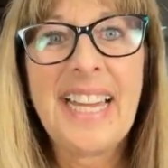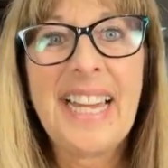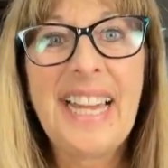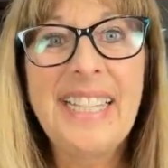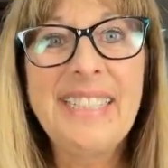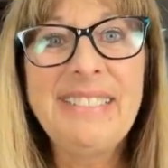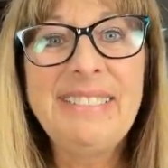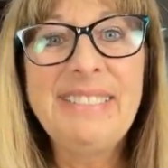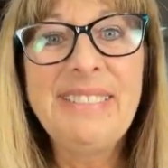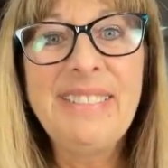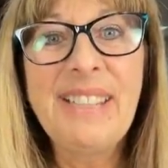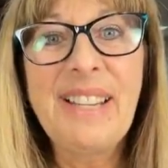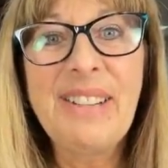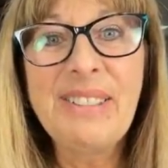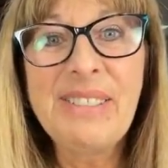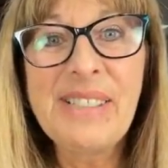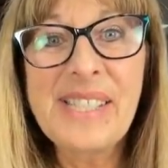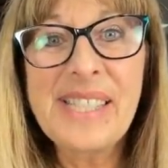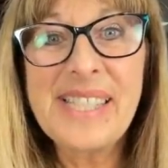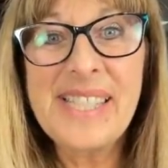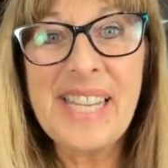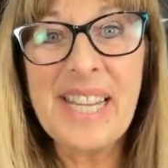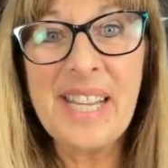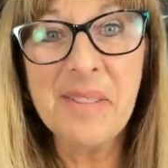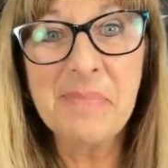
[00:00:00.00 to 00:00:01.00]
Hello
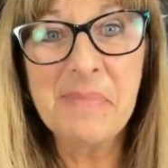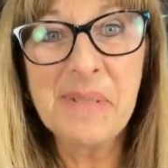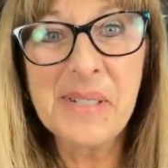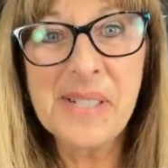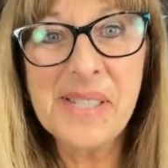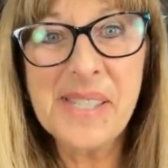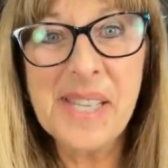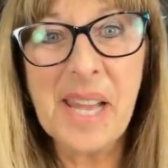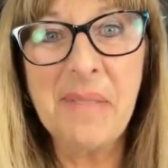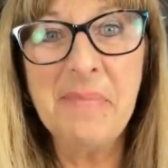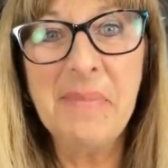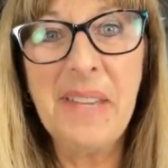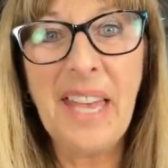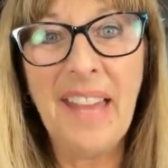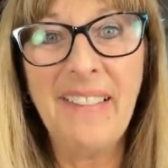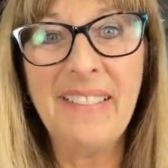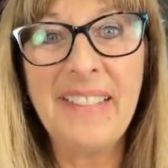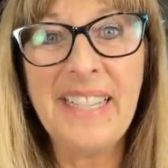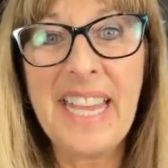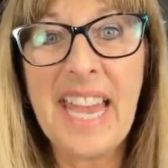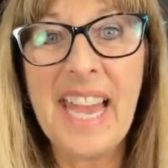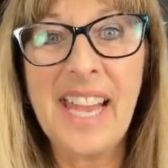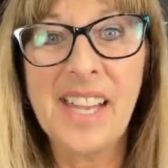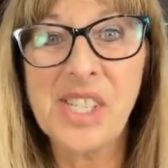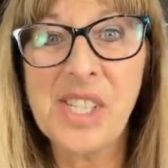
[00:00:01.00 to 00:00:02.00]
Stampers, I'm
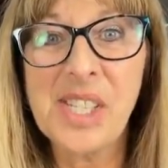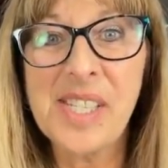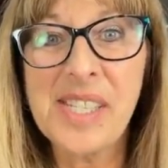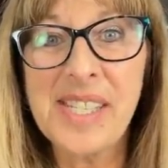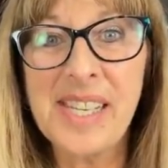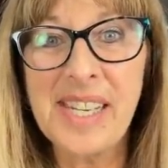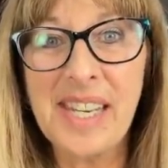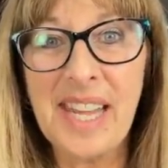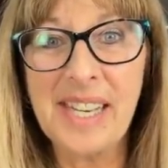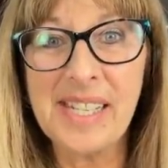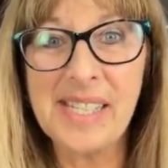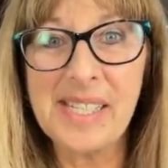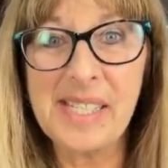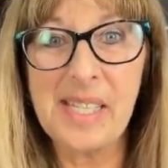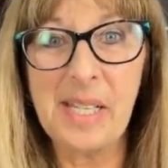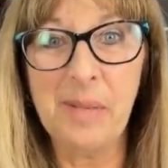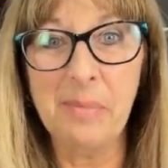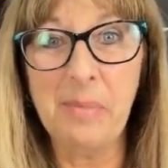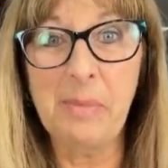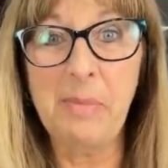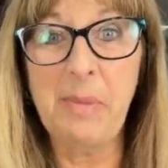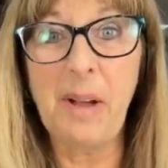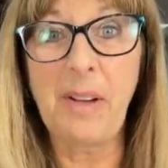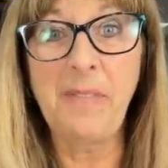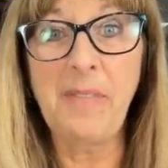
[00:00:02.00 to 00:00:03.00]
Kelly Atchison at a
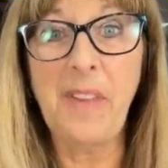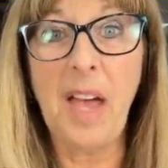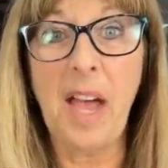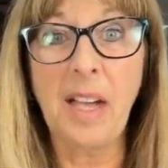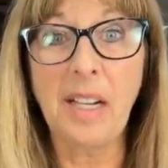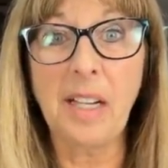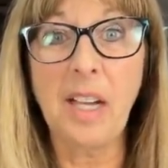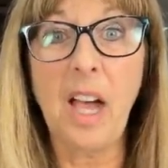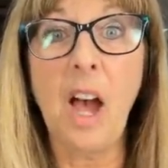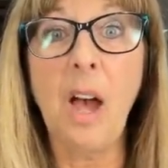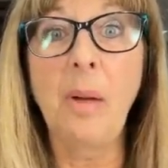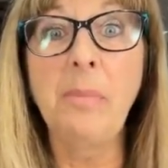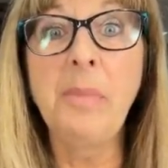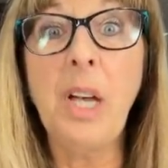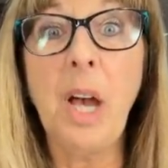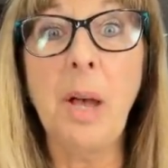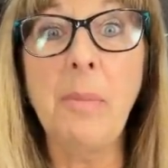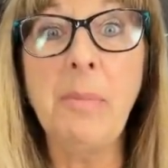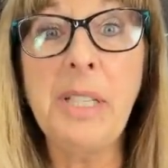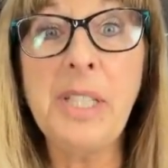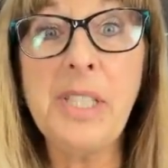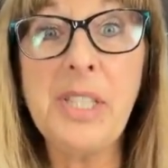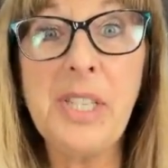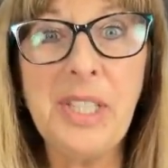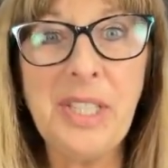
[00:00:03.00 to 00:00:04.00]
stamp above dot com
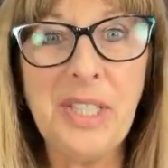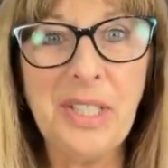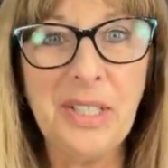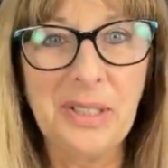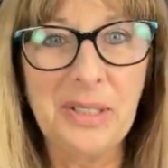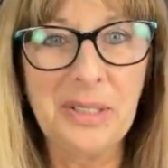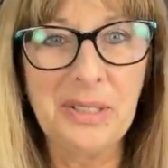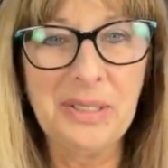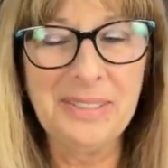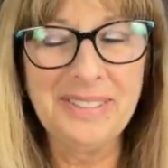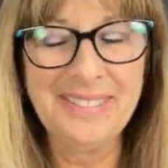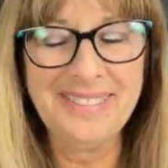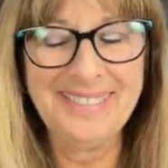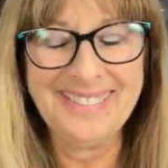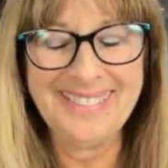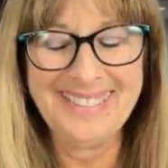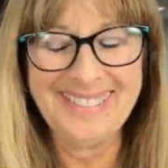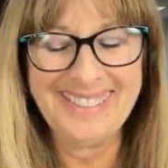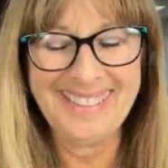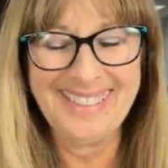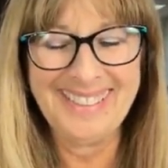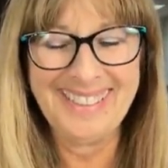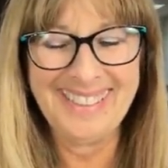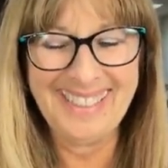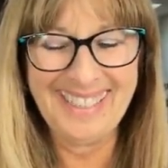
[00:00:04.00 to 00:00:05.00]
coming to you
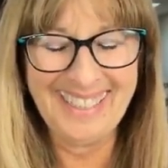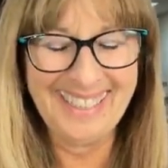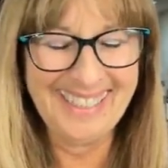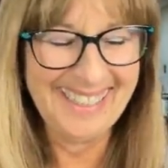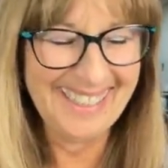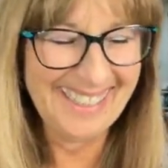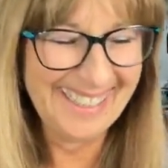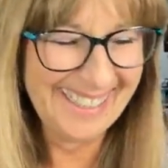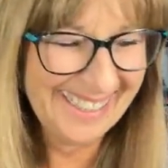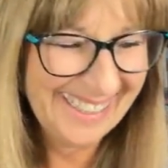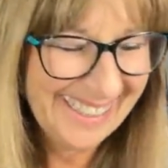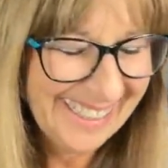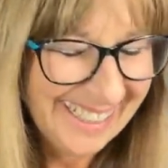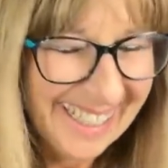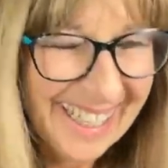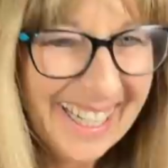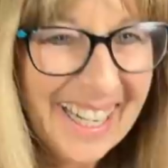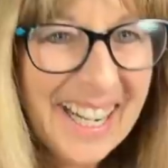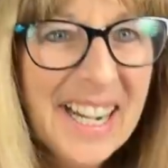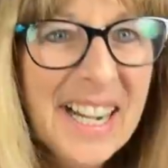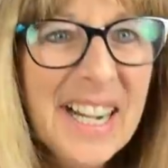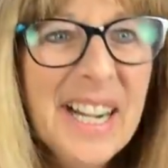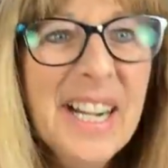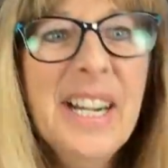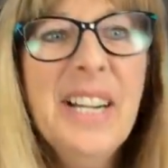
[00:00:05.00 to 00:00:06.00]

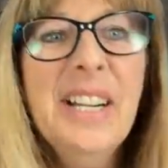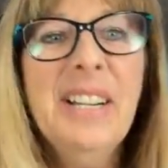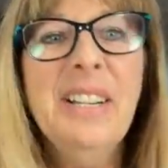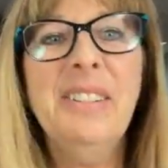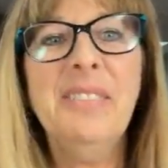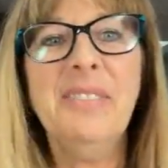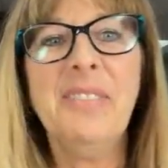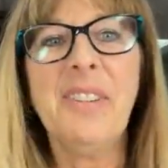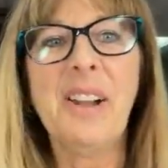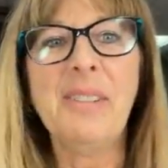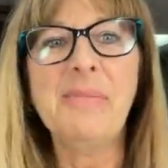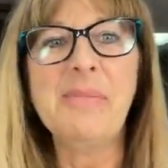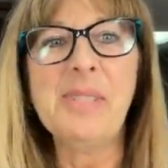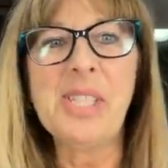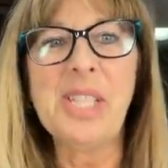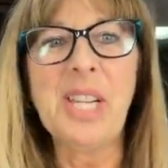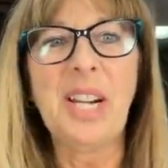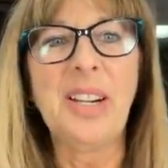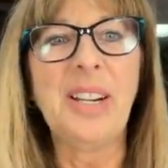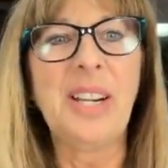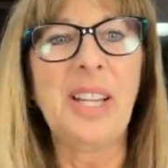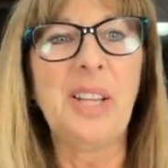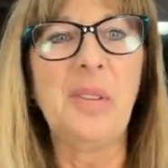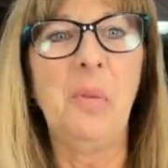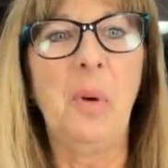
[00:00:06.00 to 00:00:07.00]
from
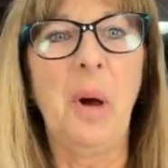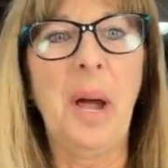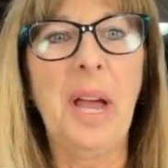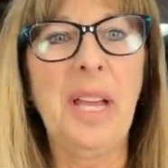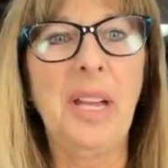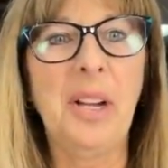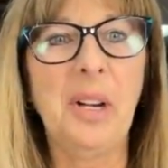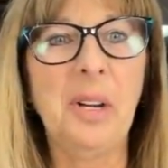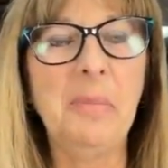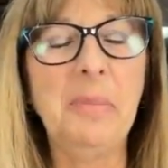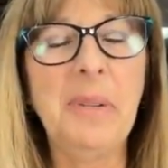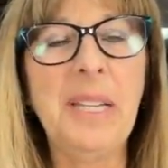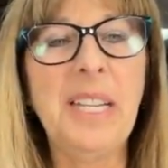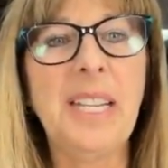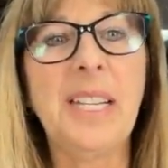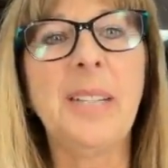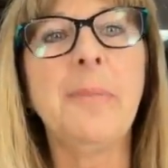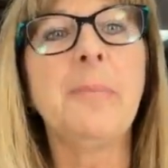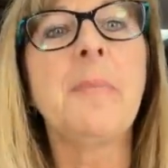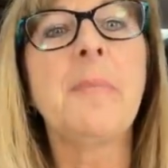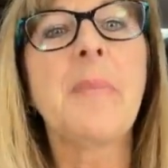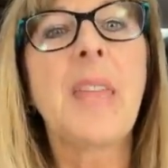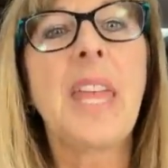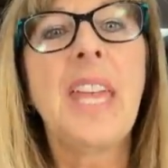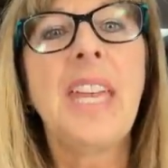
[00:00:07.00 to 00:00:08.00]
Sheridan,
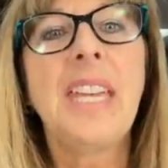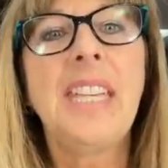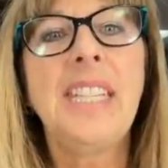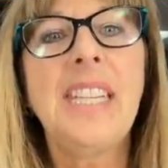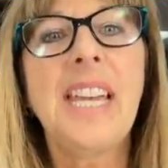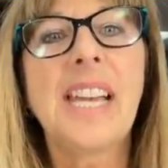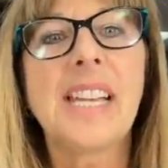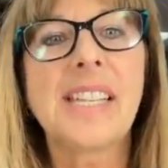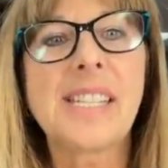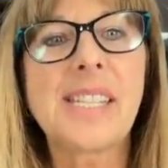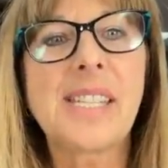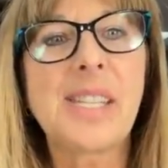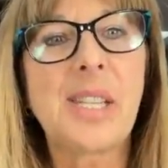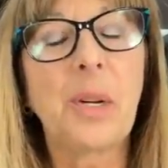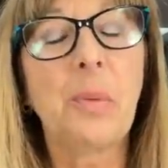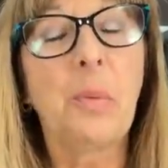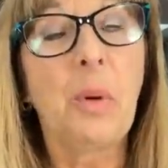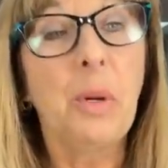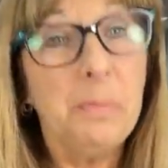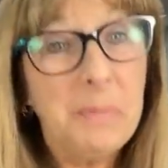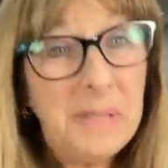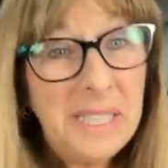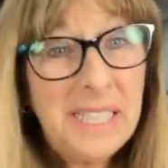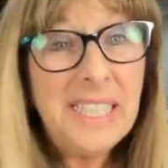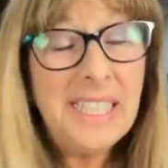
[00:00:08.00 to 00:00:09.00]
Wyoming. Yes, there
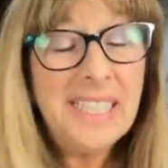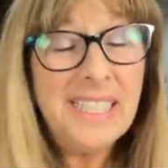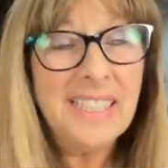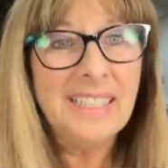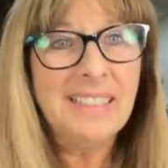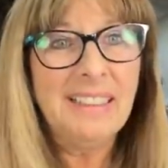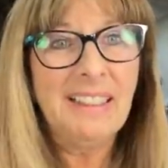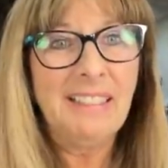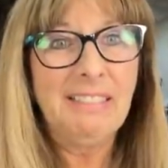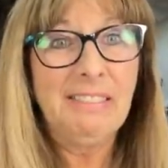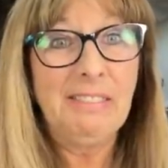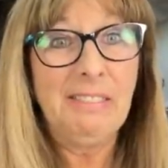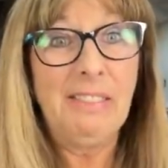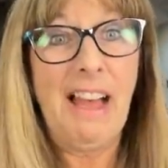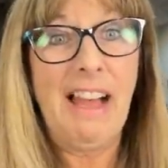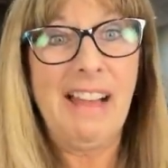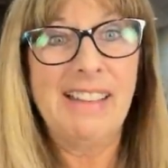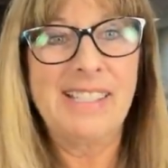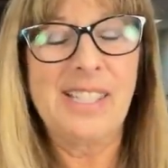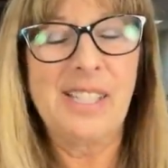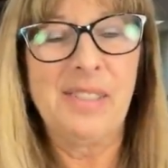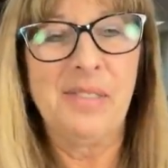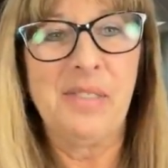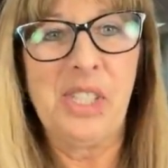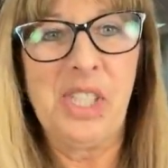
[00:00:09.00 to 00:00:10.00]
will be
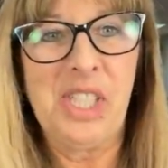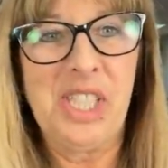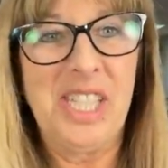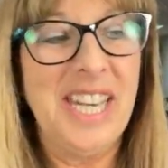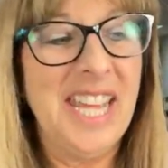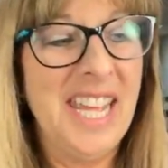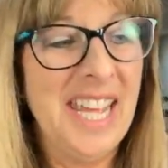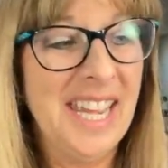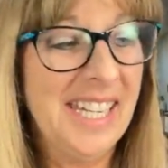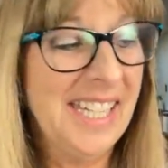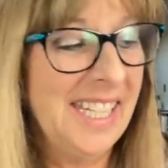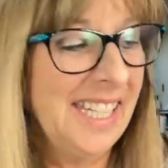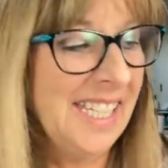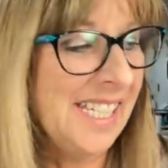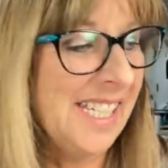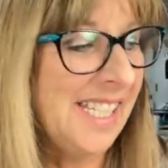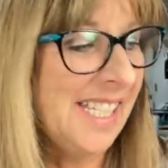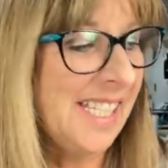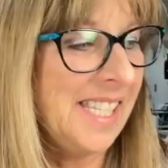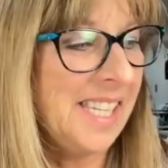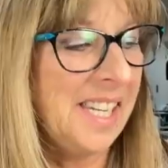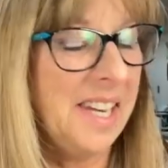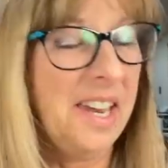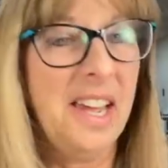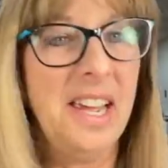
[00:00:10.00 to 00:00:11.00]
lots of
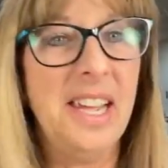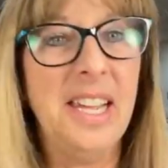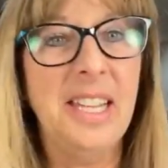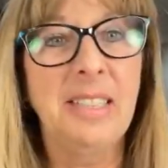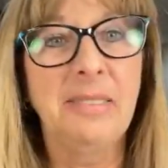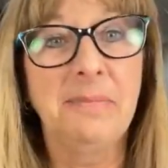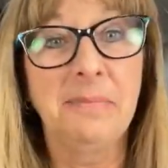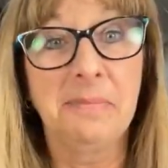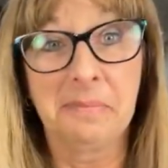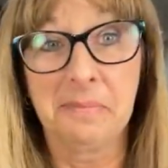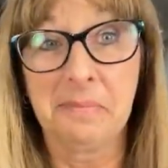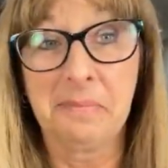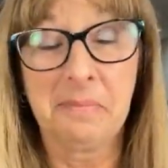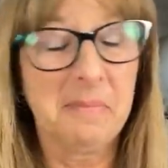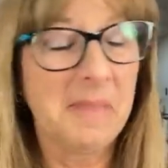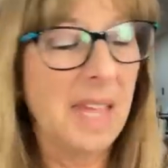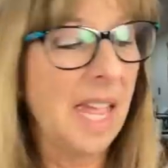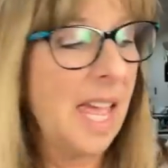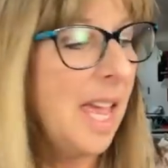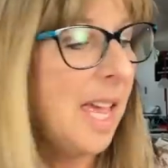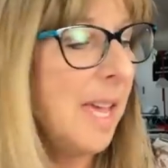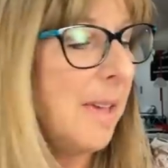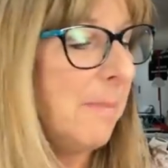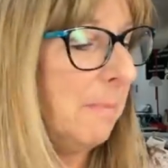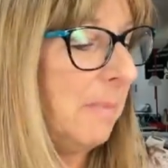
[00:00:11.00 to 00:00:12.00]
shenanigans tonight
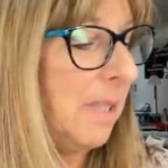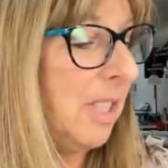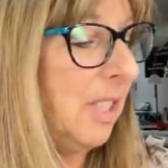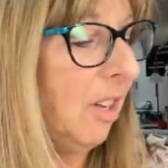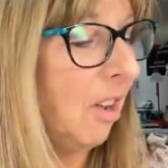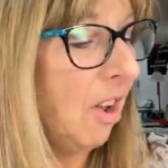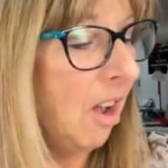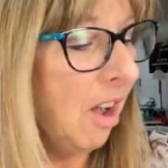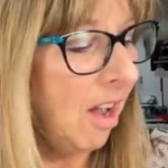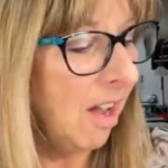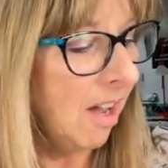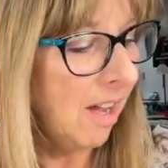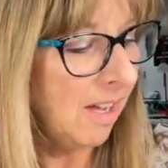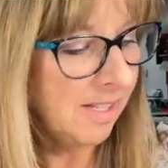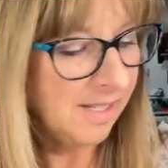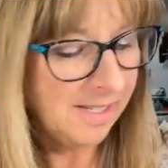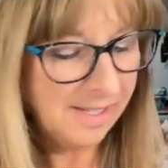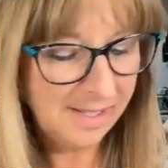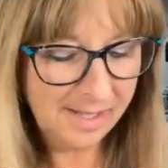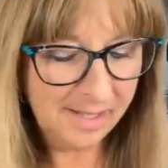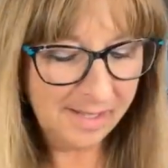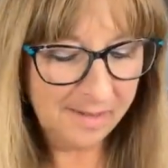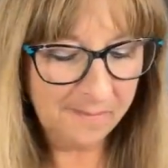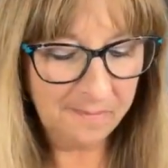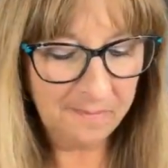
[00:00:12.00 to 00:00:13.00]

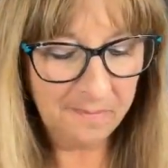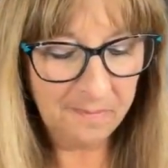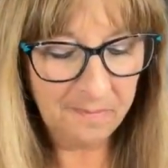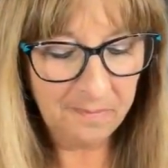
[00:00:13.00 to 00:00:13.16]
because